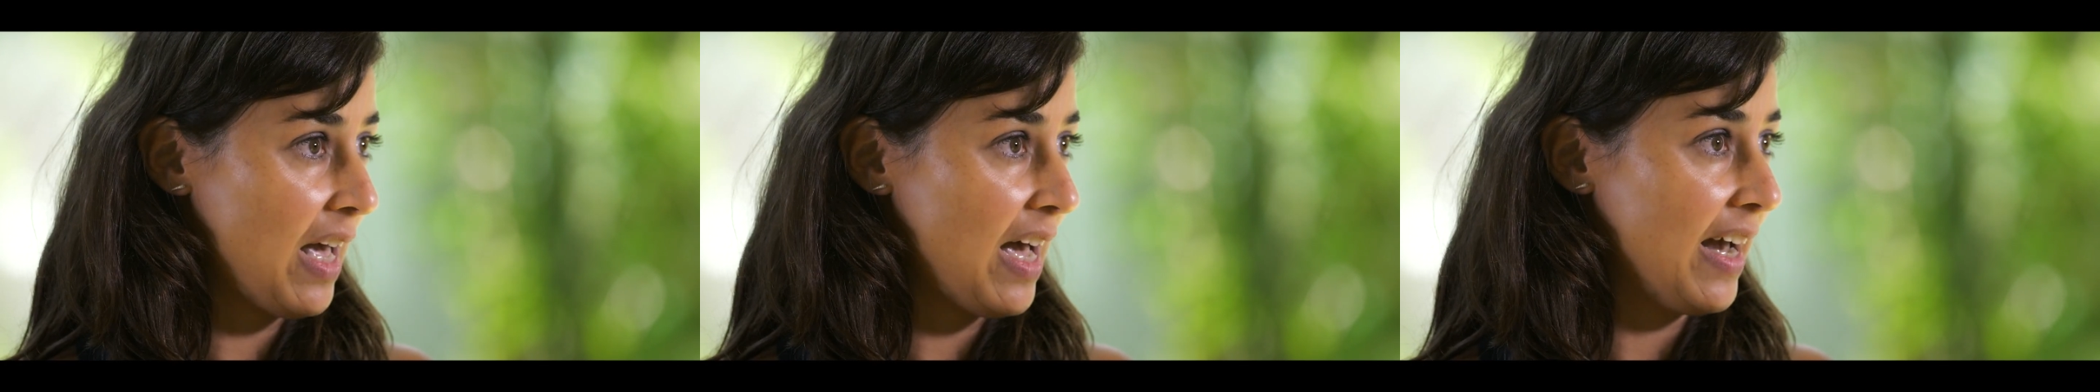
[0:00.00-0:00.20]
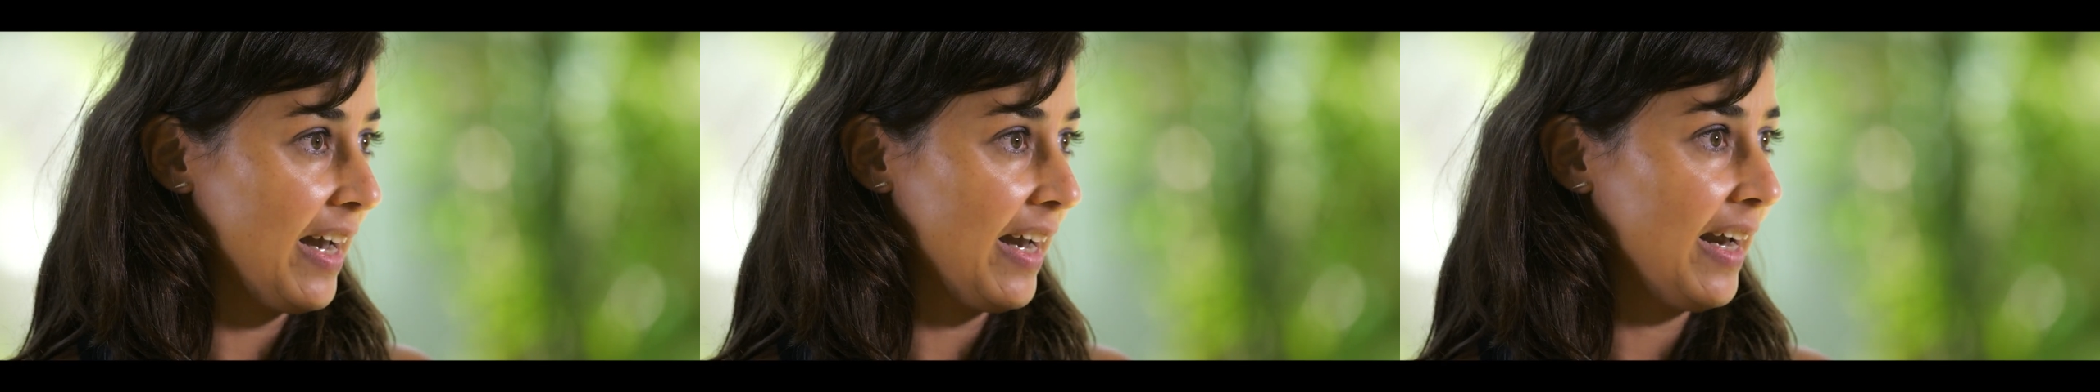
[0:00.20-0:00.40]

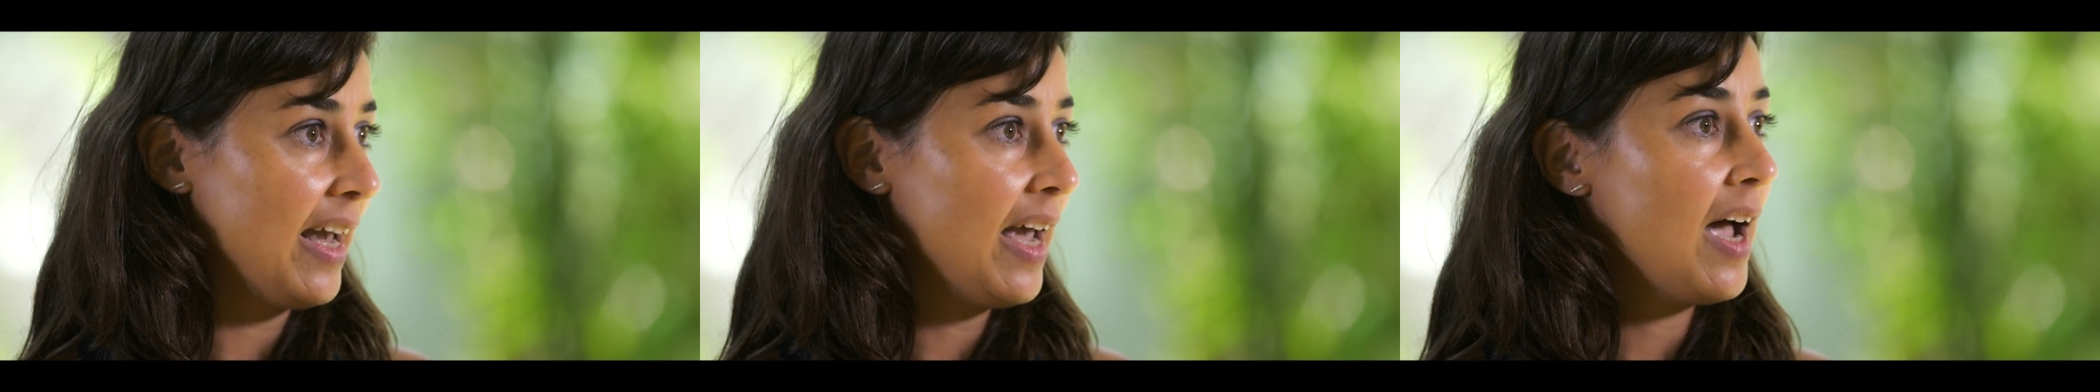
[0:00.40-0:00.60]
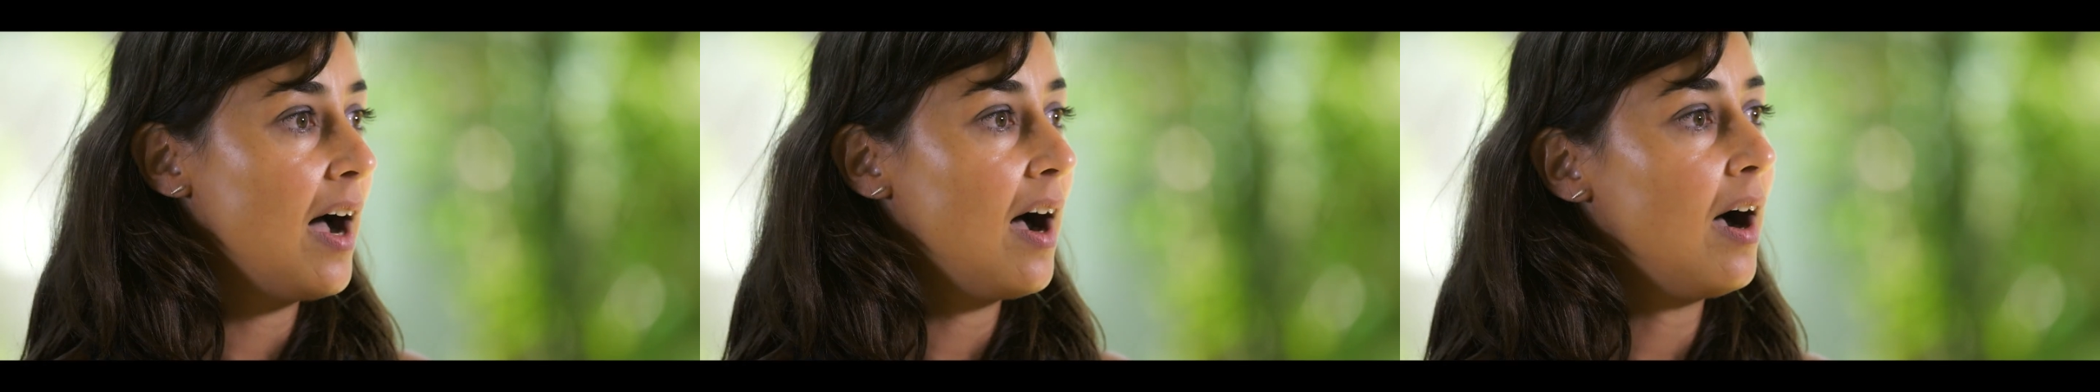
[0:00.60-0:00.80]
fly
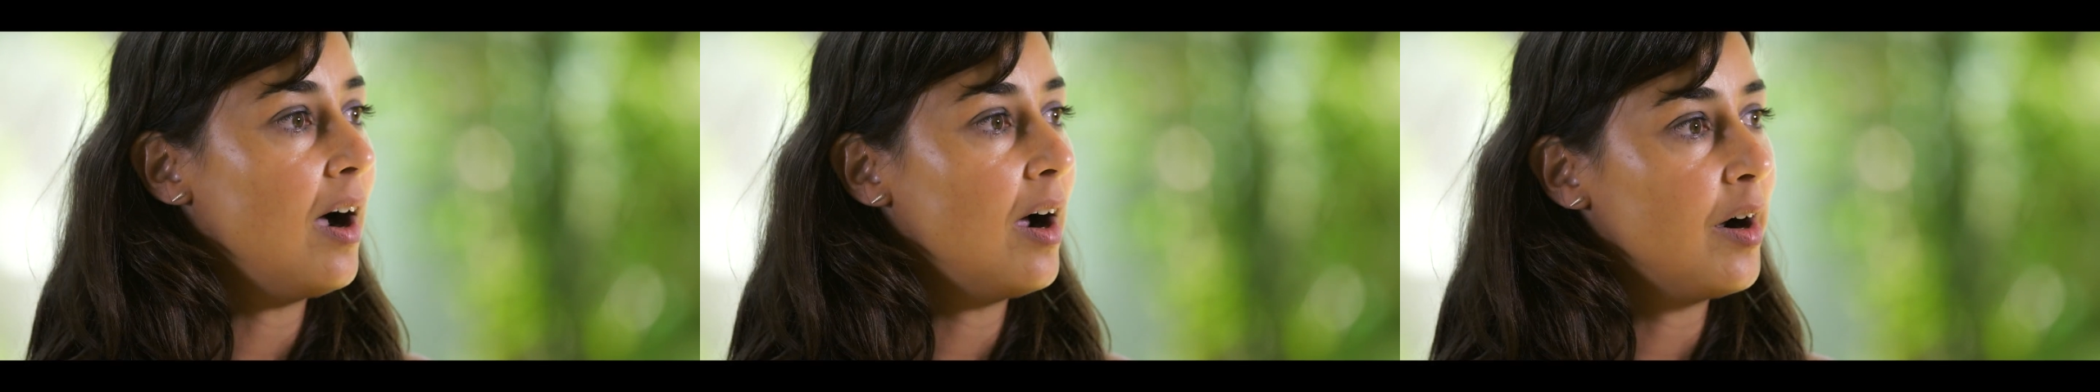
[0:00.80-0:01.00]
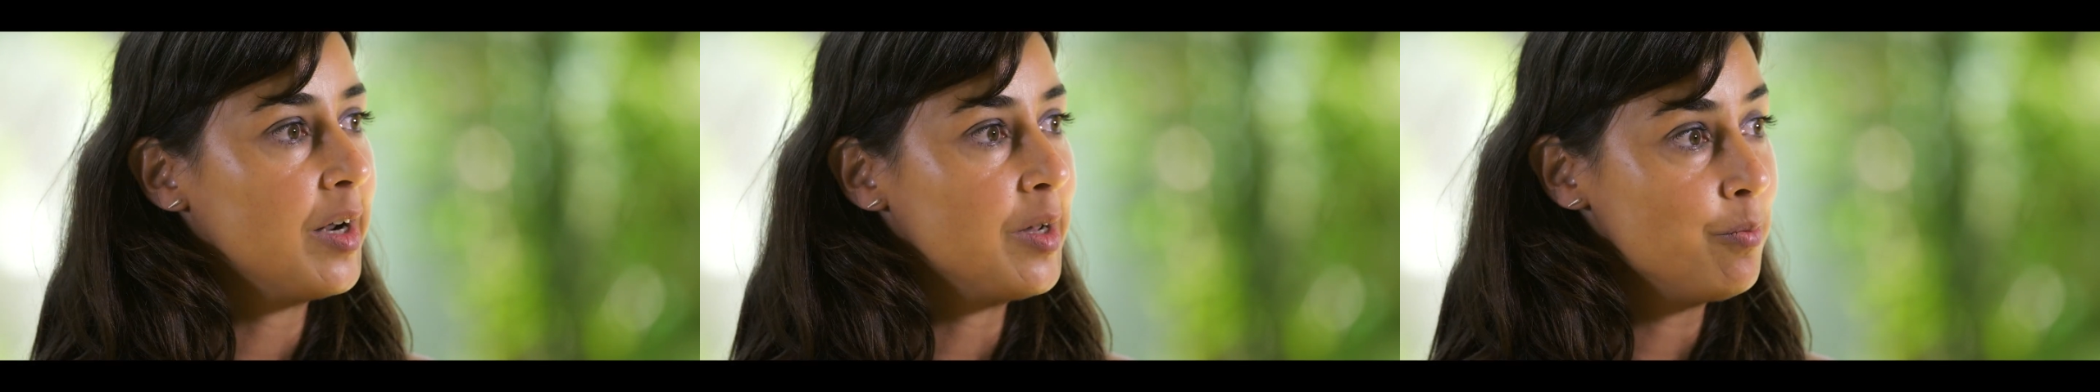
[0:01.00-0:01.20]

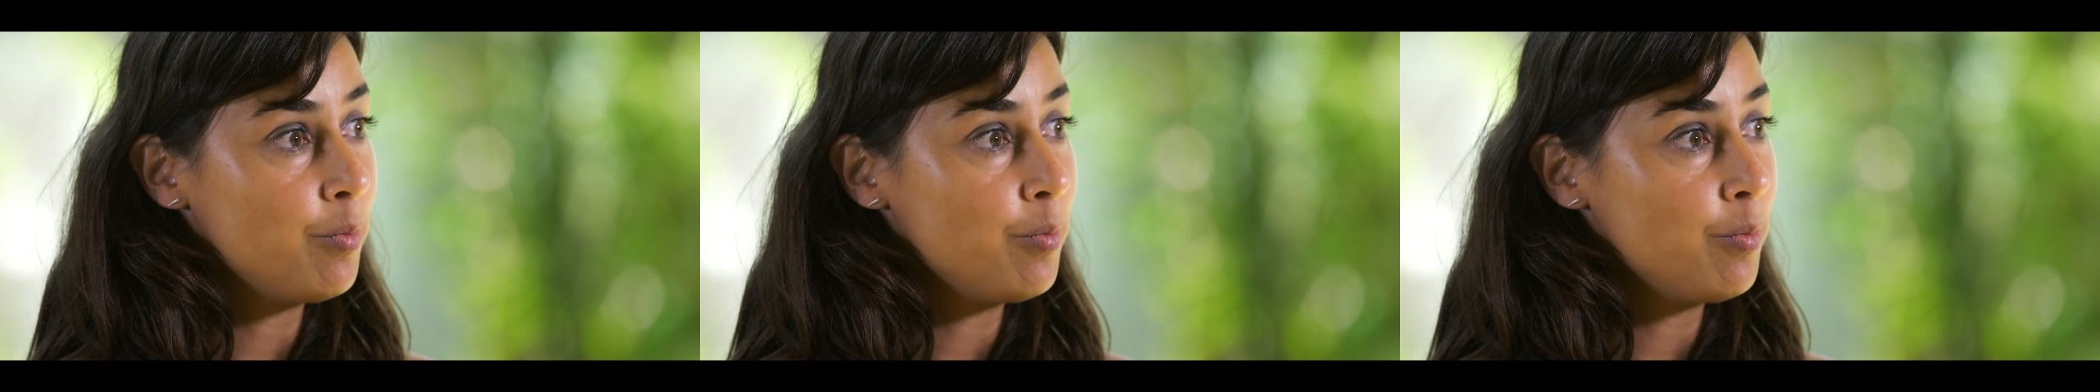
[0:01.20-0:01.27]
are